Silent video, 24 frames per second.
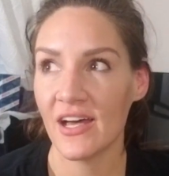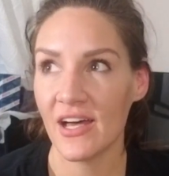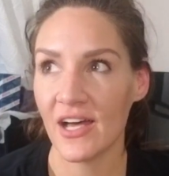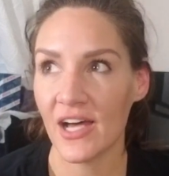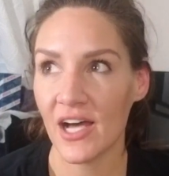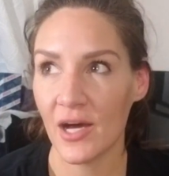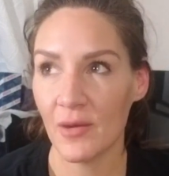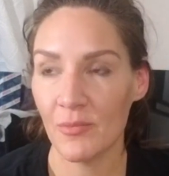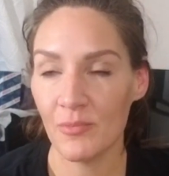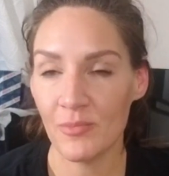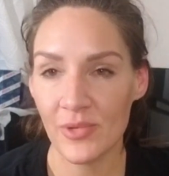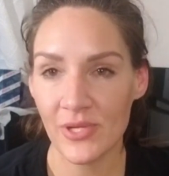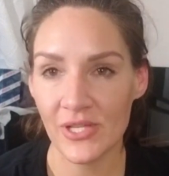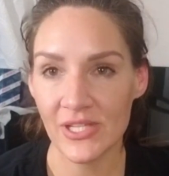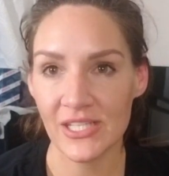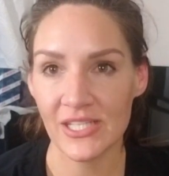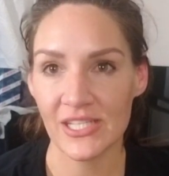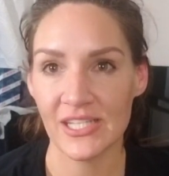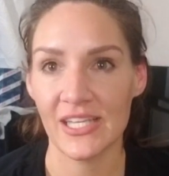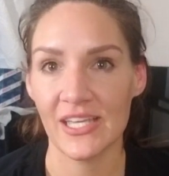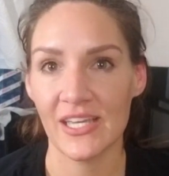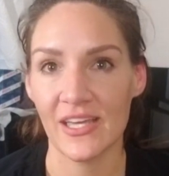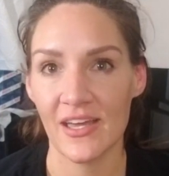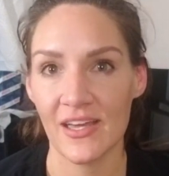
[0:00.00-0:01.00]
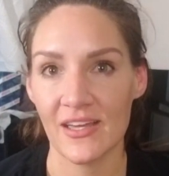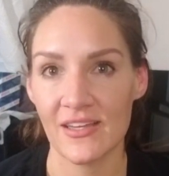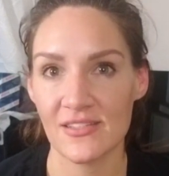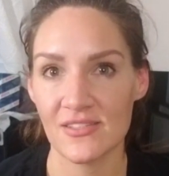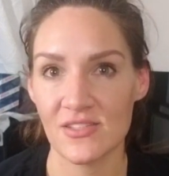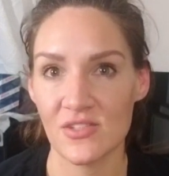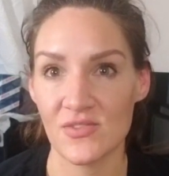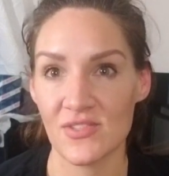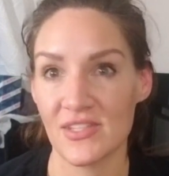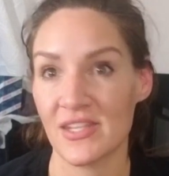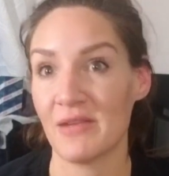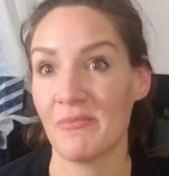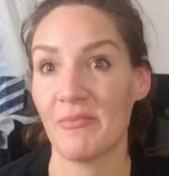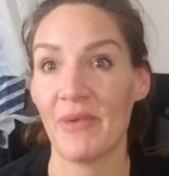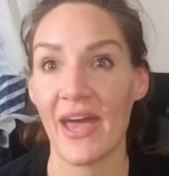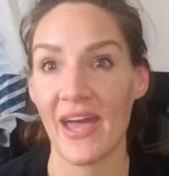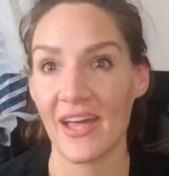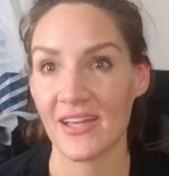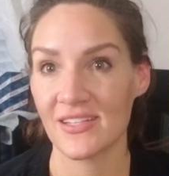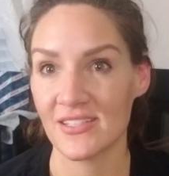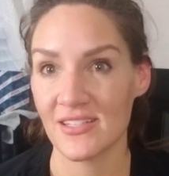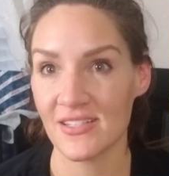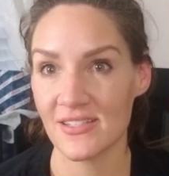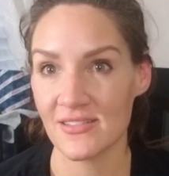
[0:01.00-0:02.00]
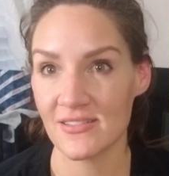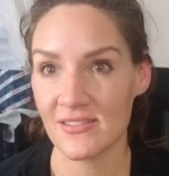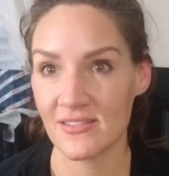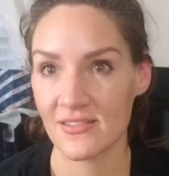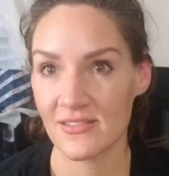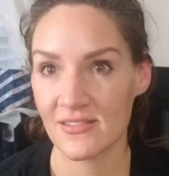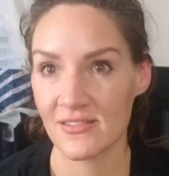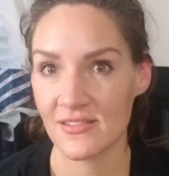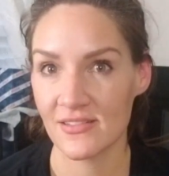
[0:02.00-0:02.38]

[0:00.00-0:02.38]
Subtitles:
ability as using a Mac does.